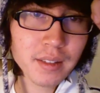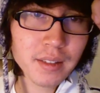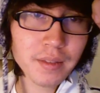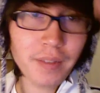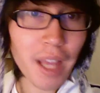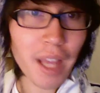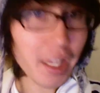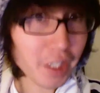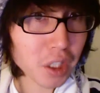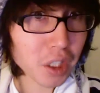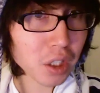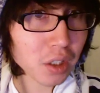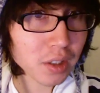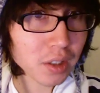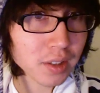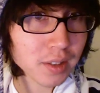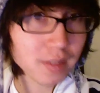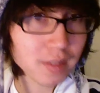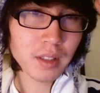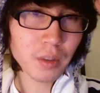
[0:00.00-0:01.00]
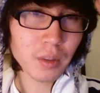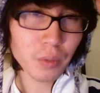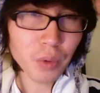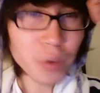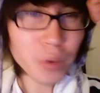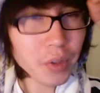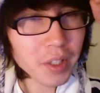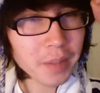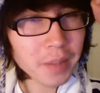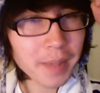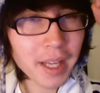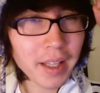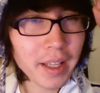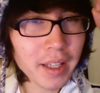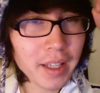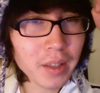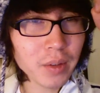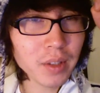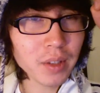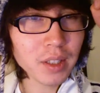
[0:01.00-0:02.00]
Valley girls. Ruining my
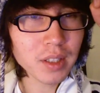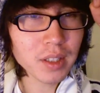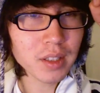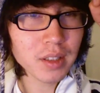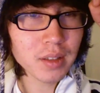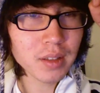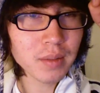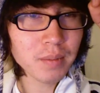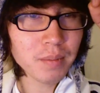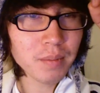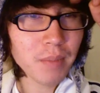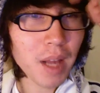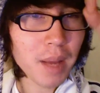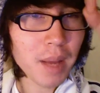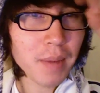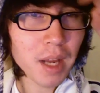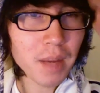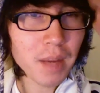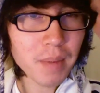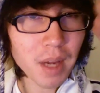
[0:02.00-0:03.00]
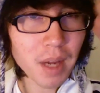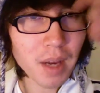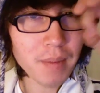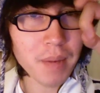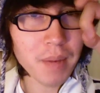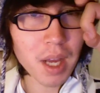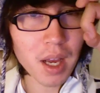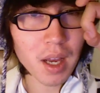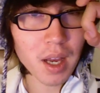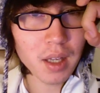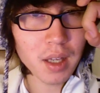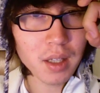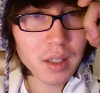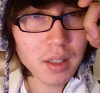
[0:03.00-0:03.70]
language. Blah, blah, blah, blah.